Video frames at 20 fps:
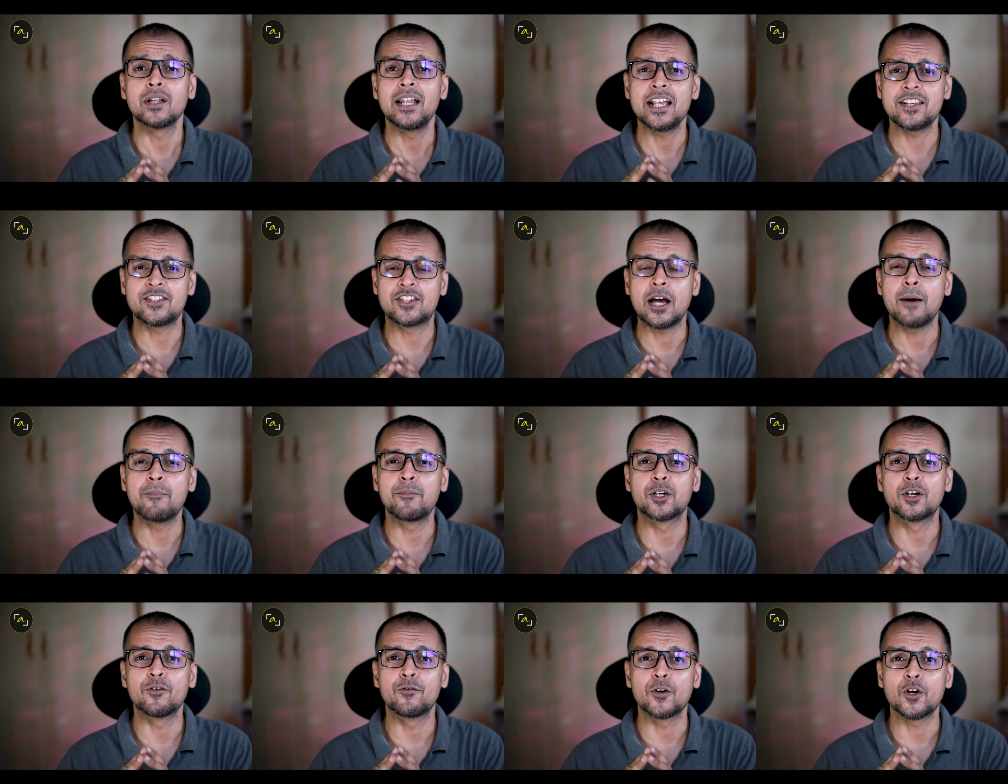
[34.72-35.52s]
let's
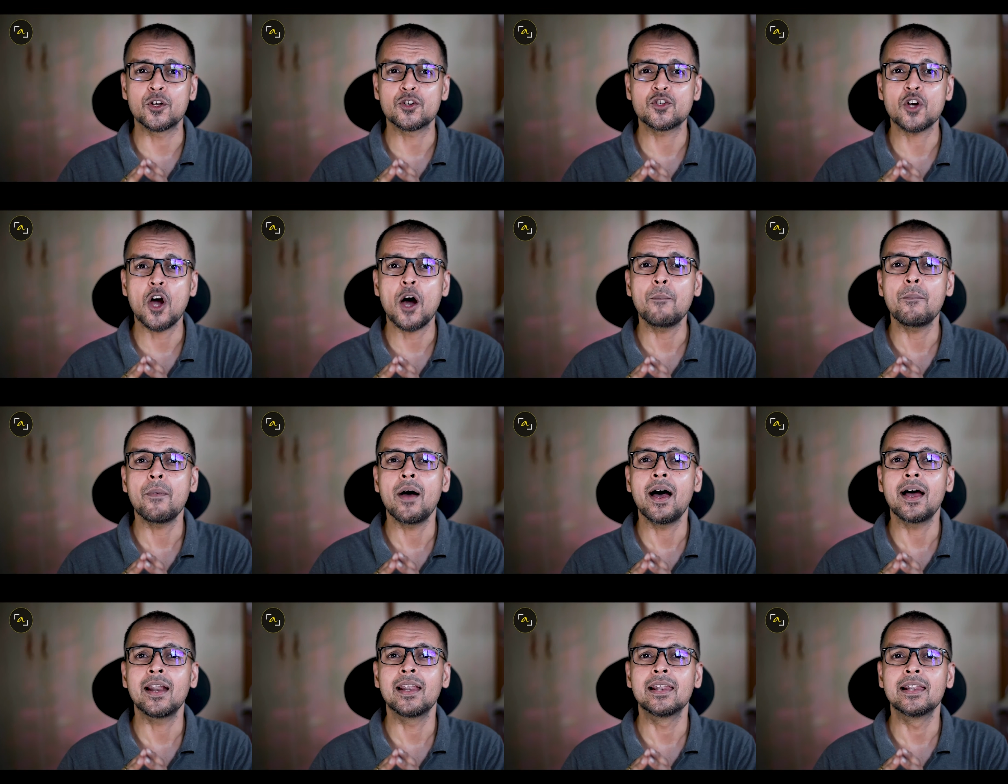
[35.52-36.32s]
jump into
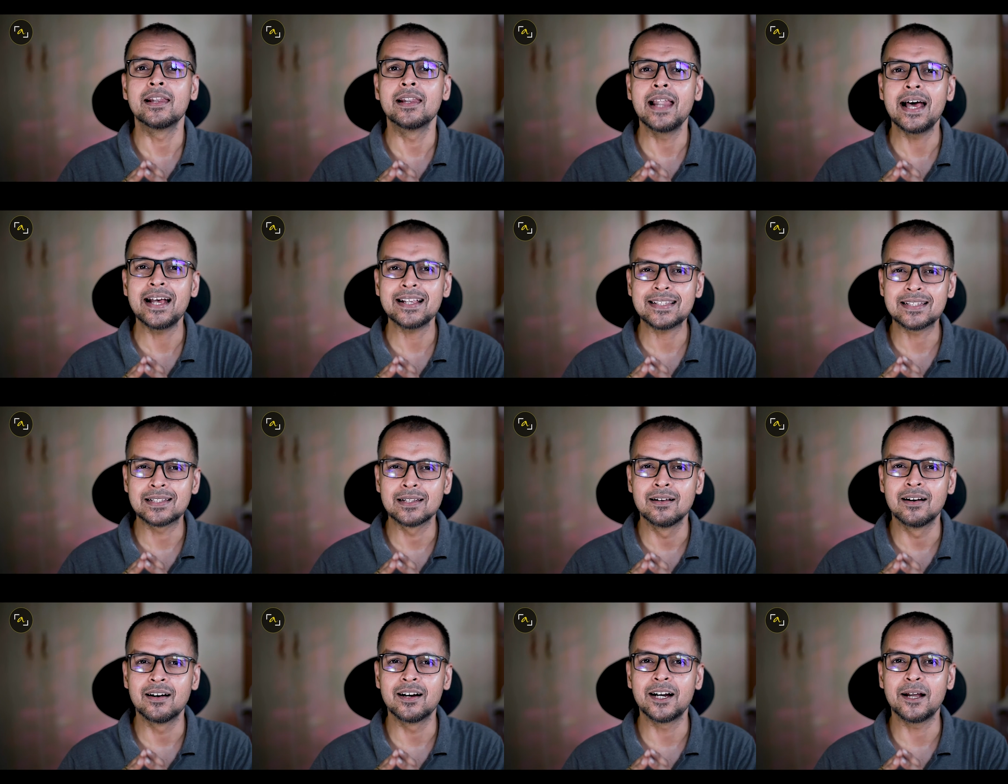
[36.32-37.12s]
Photoshop and let's
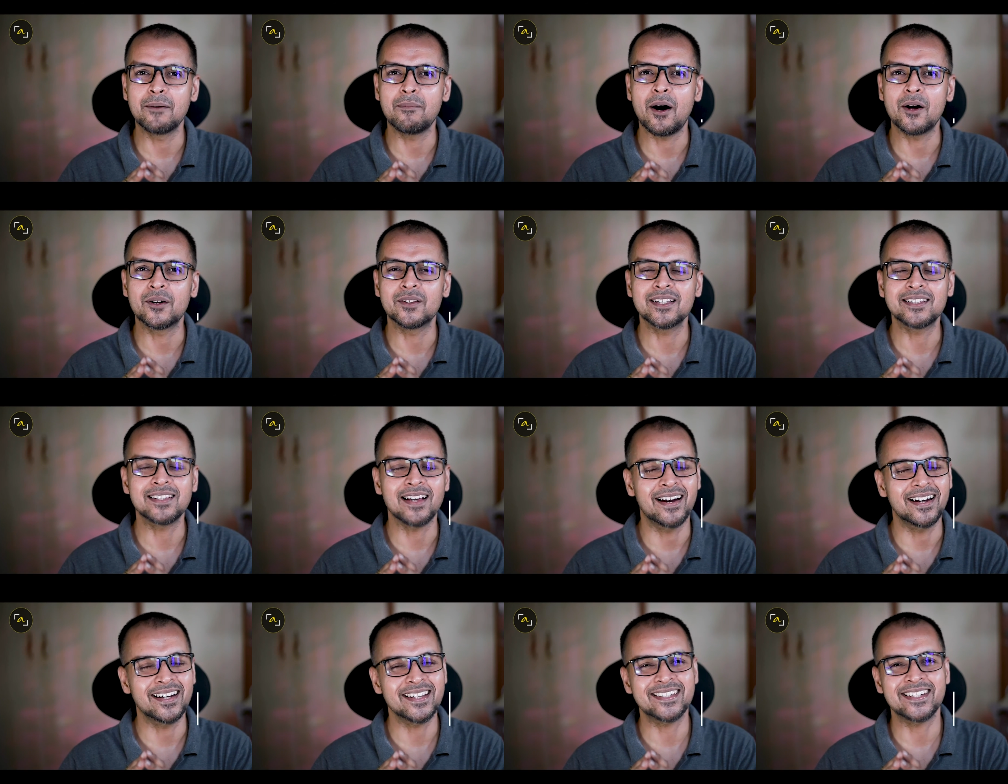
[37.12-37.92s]
learn about this
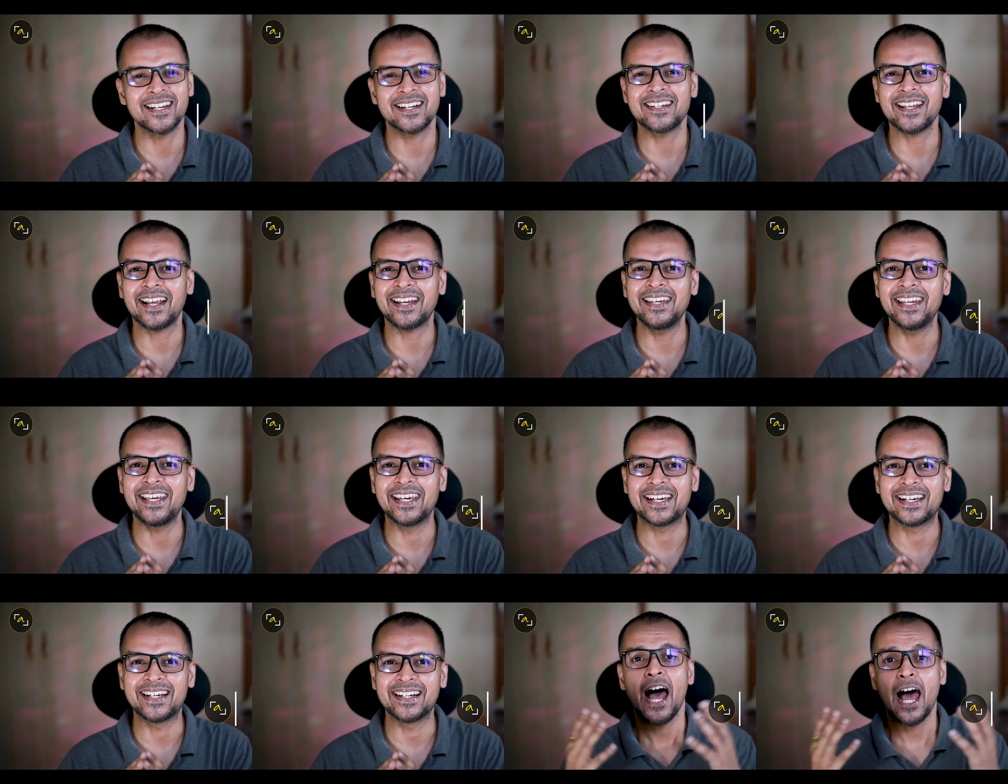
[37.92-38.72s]
artistic
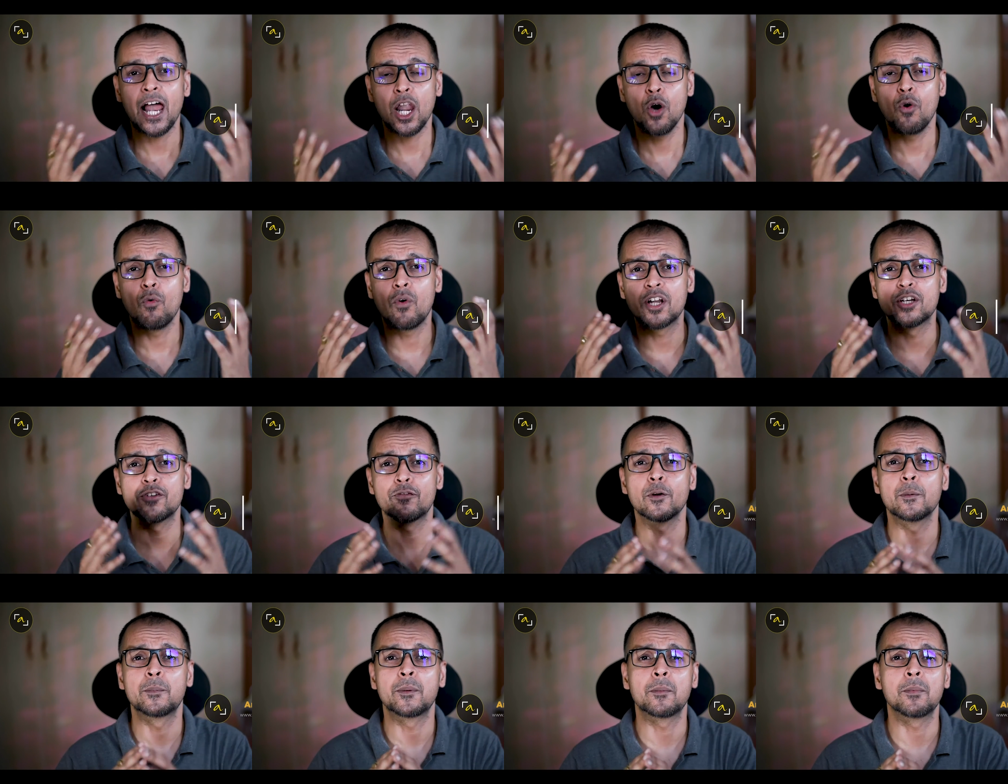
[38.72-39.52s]
technique. Hello
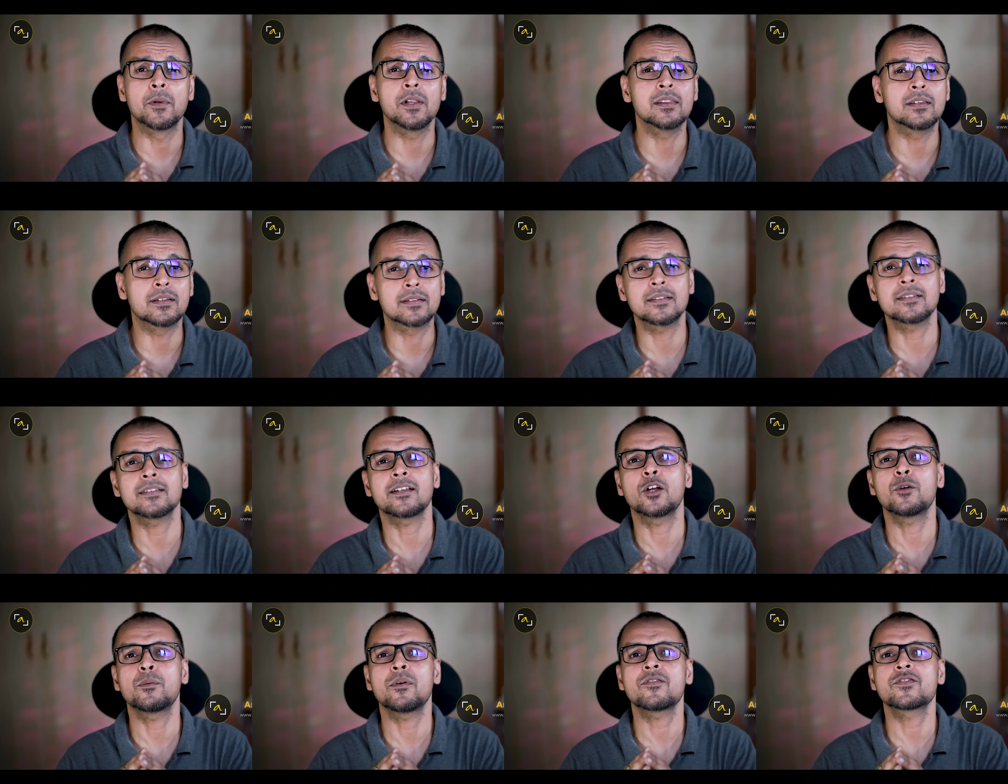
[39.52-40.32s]
wonderful people, this is
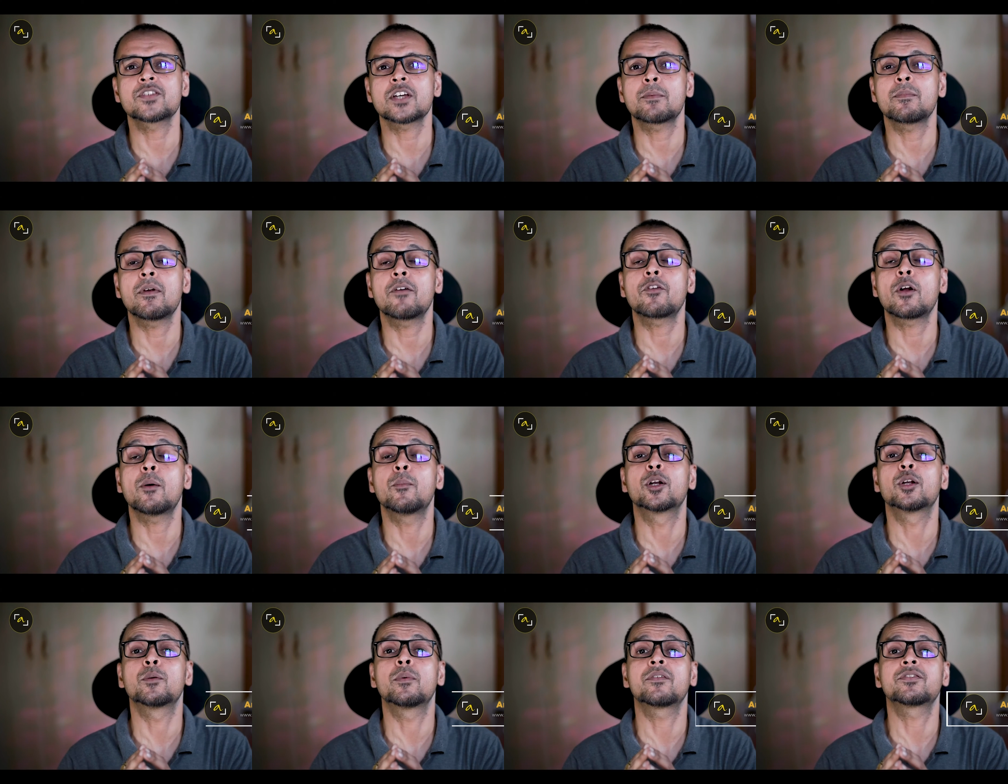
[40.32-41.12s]
Anubhav Sharma
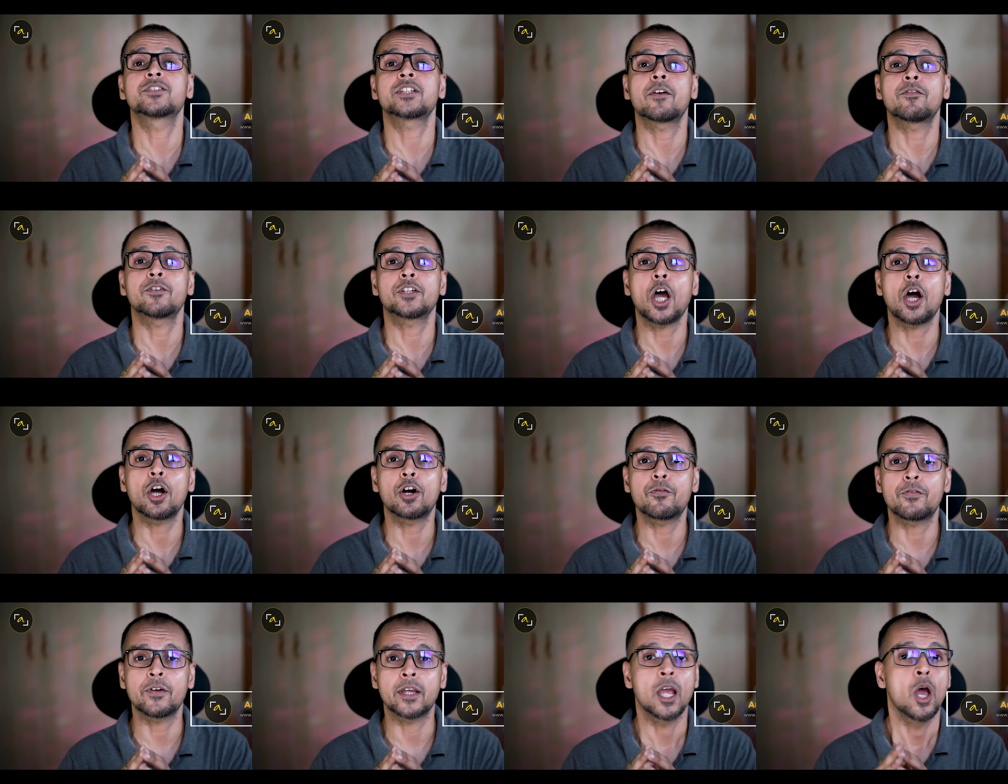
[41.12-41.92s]
from
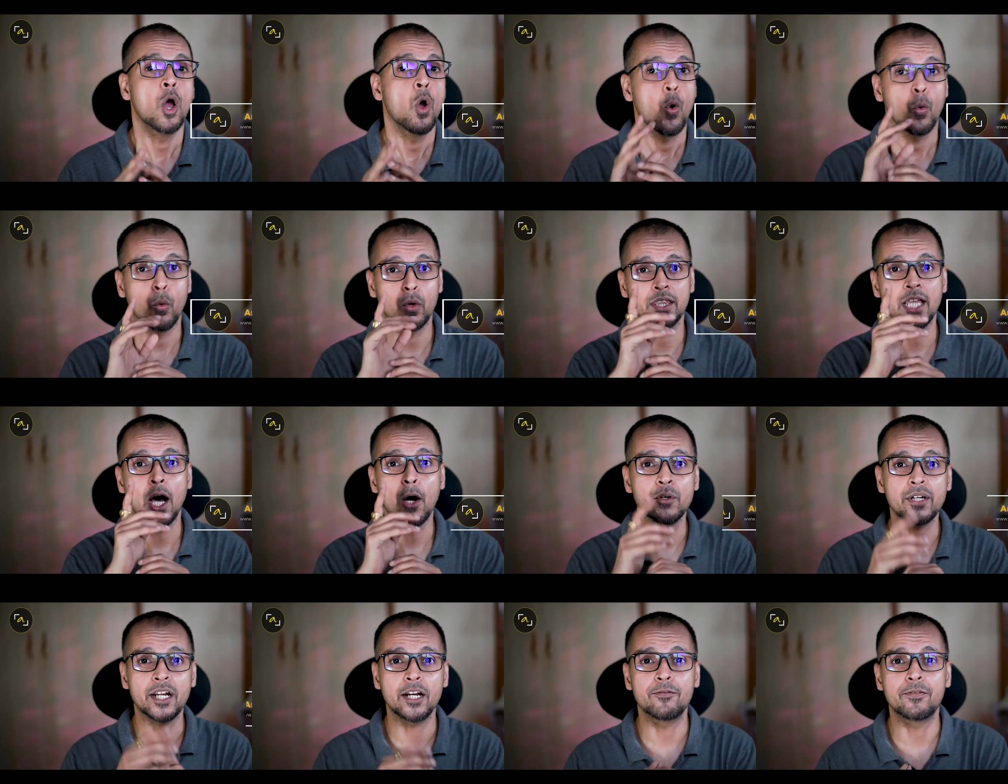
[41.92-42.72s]
Anubhavshaphotography.
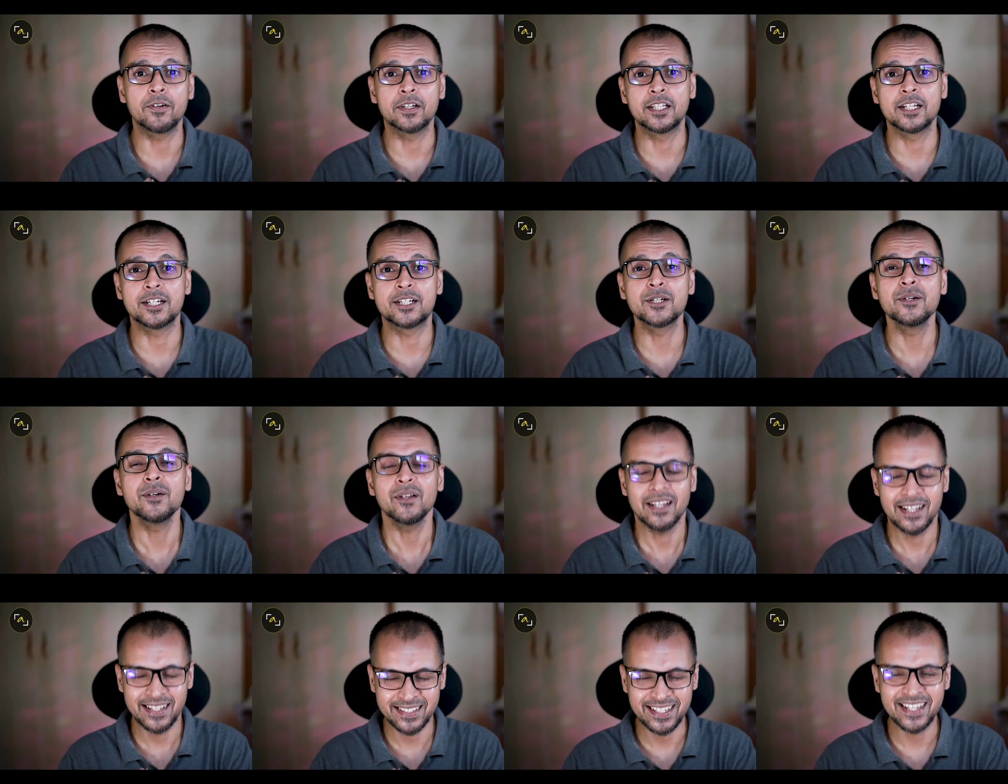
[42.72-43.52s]
Without any further ado,
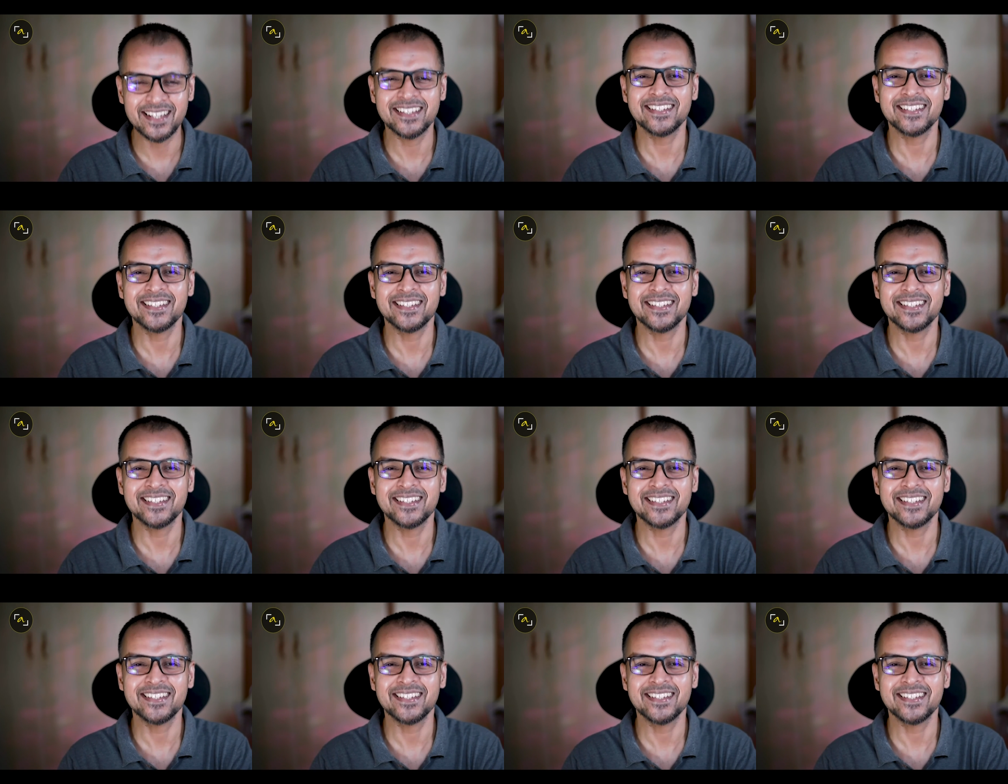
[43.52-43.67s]
let's get